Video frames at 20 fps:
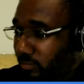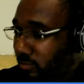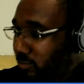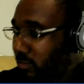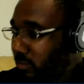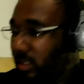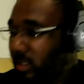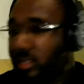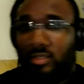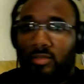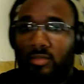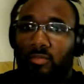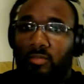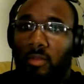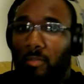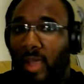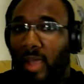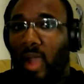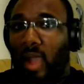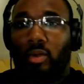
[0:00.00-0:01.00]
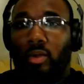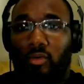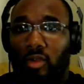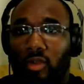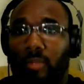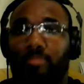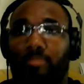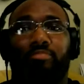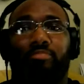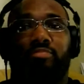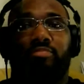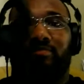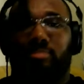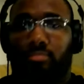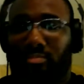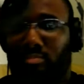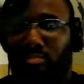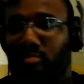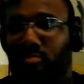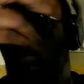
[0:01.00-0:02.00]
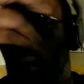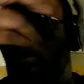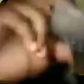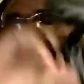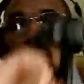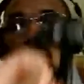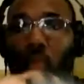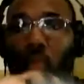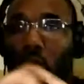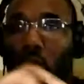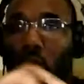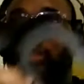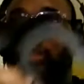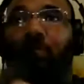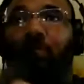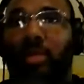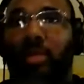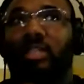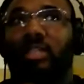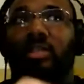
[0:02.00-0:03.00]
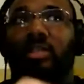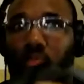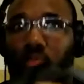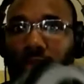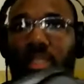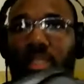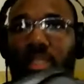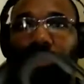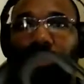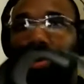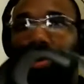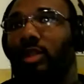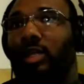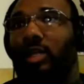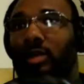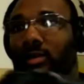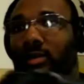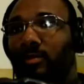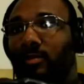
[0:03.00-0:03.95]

The power grip thing works. It's worth it.